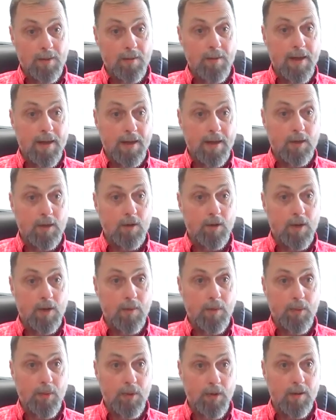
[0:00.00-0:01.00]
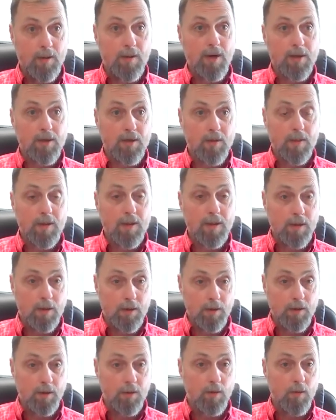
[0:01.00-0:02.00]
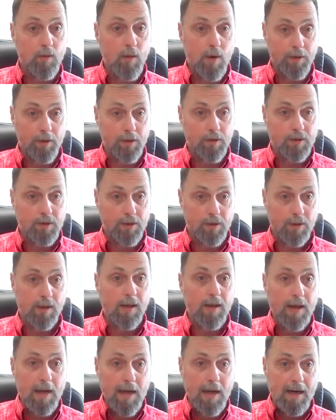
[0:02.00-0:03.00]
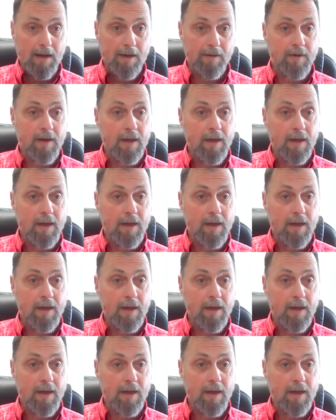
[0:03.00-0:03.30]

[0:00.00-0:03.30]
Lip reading: somebody who can pretty much be you while you're still alive.